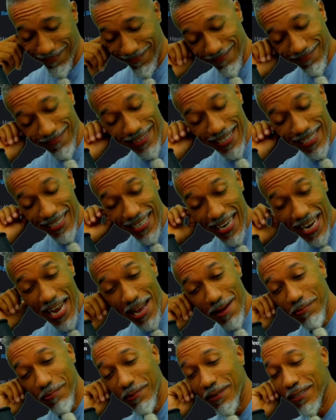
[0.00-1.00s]
This
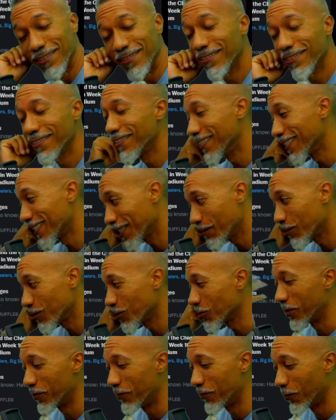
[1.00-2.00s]
happened December
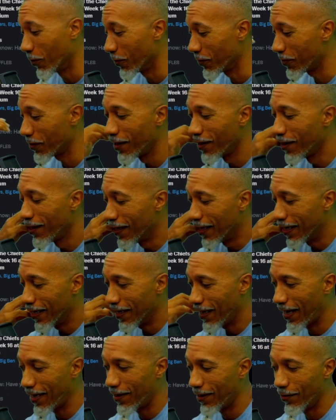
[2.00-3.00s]
24th.
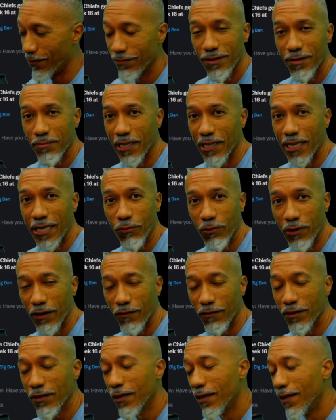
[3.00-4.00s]
I know. I'm late.
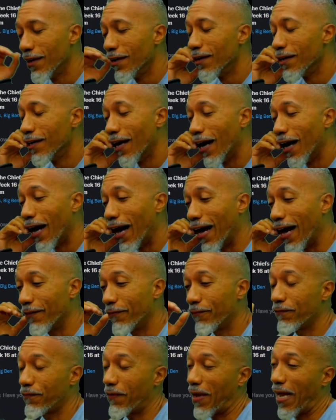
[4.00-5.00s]
Whatever. I
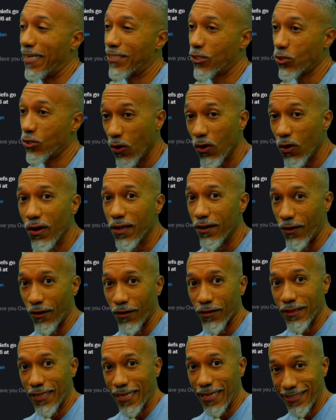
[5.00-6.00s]
saw it
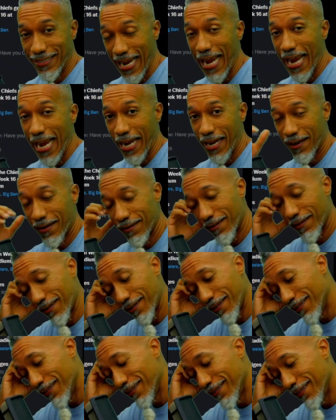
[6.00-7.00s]
on that day.
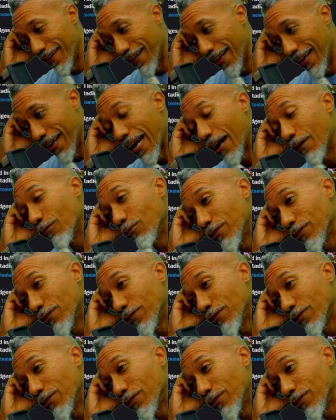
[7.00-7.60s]
And I was